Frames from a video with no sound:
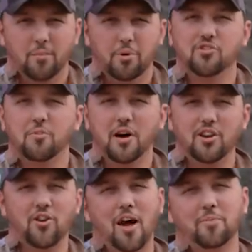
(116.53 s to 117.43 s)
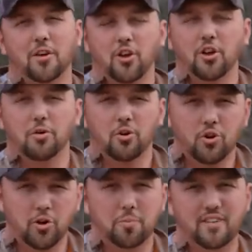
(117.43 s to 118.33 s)
Put your money in your optic, get a
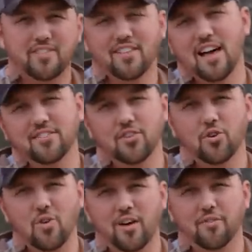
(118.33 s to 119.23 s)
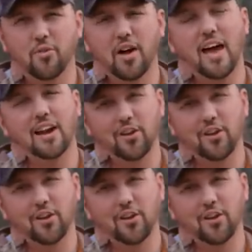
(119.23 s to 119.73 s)
good piece of glass on your rifle, and